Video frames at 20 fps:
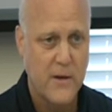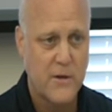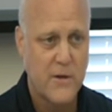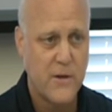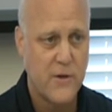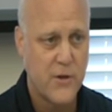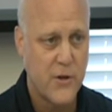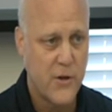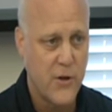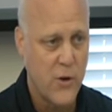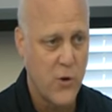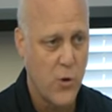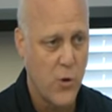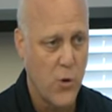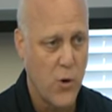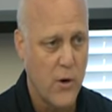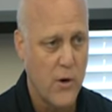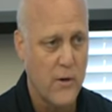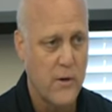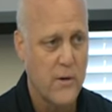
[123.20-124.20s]
to
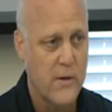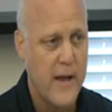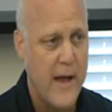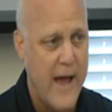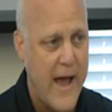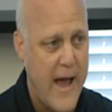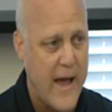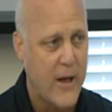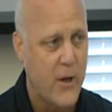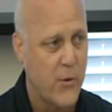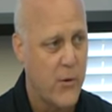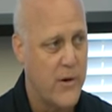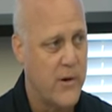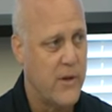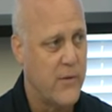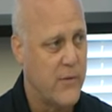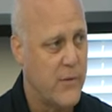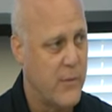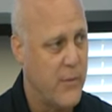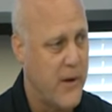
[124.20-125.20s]
secure the accurate
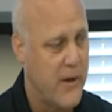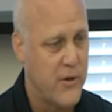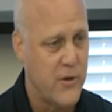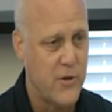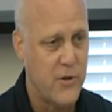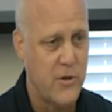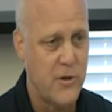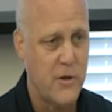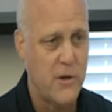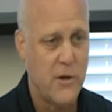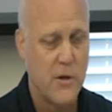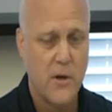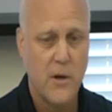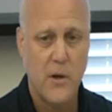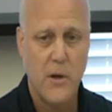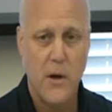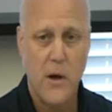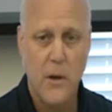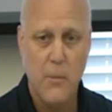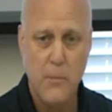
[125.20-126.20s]
information
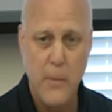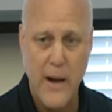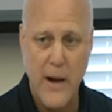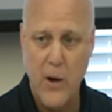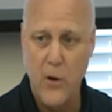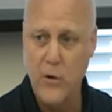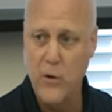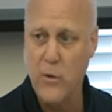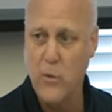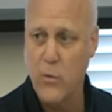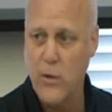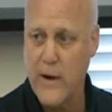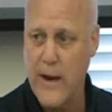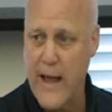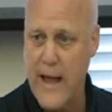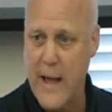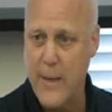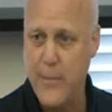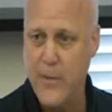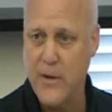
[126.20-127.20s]
about what
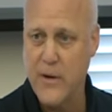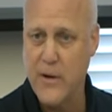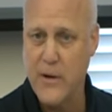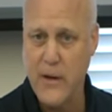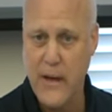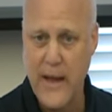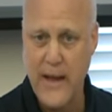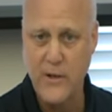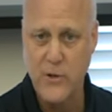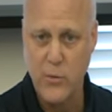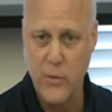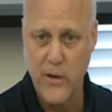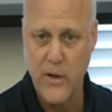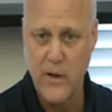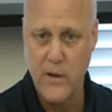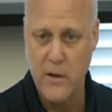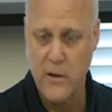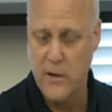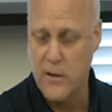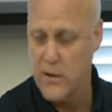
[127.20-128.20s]
happened last
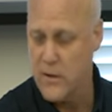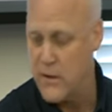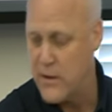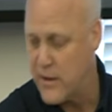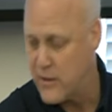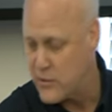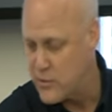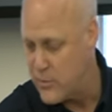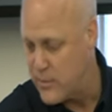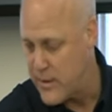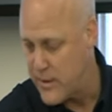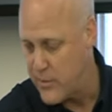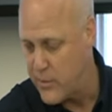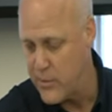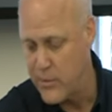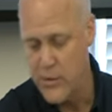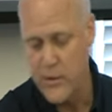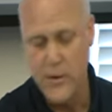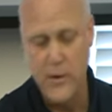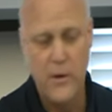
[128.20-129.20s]
week.
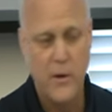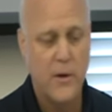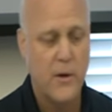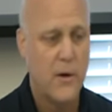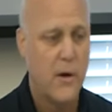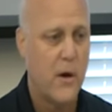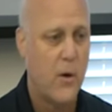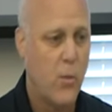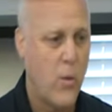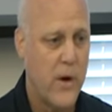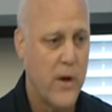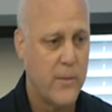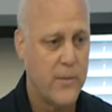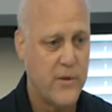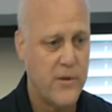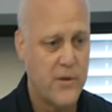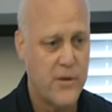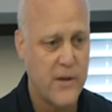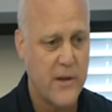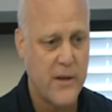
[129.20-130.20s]
Councilmember uh, Williams
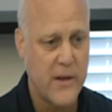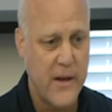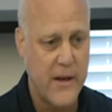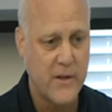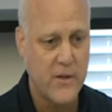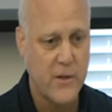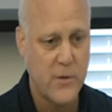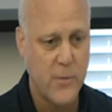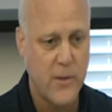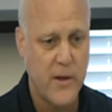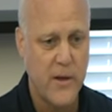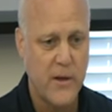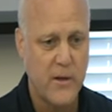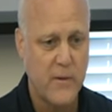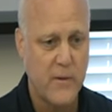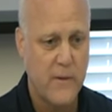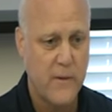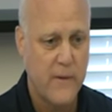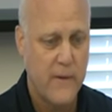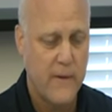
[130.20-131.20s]
is sitting next to me.
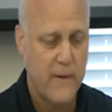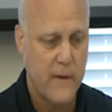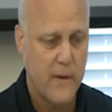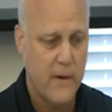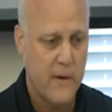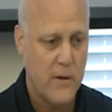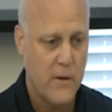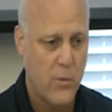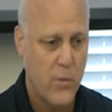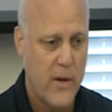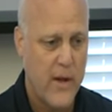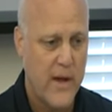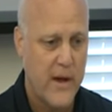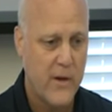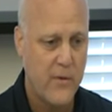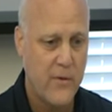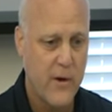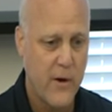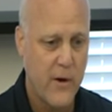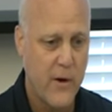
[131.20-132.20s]
We had
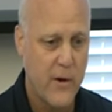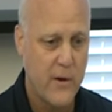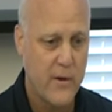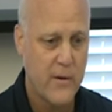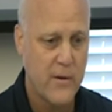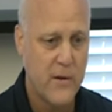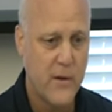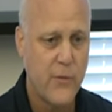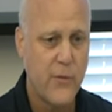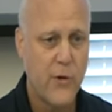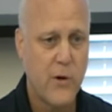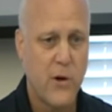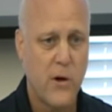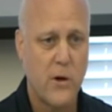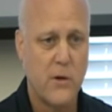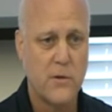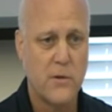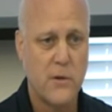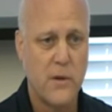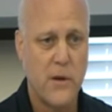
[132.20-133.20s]
a very
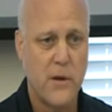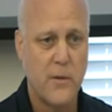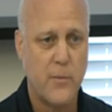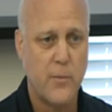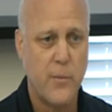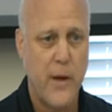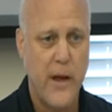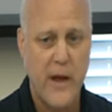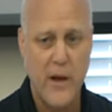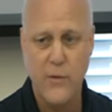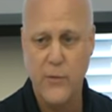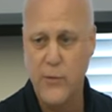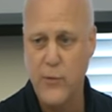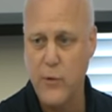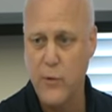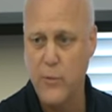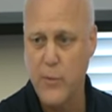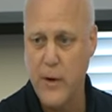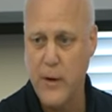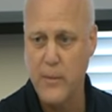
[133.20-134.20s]
difficult and
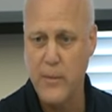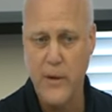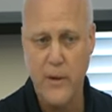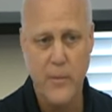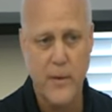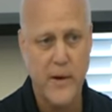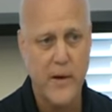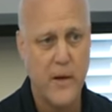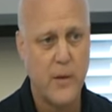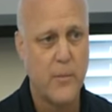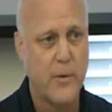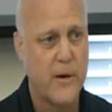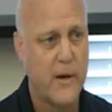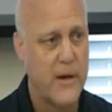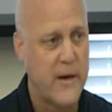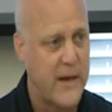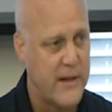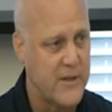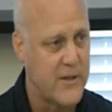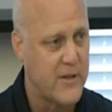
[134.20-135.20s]
painful public meeting, but
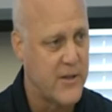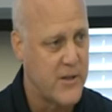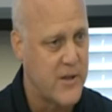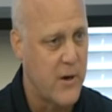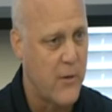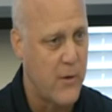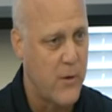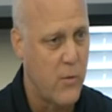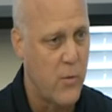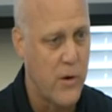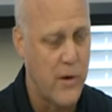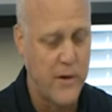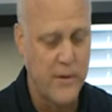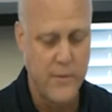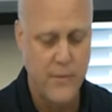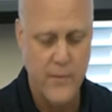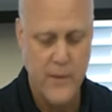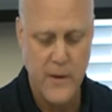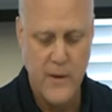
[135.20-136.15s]
a necessary one.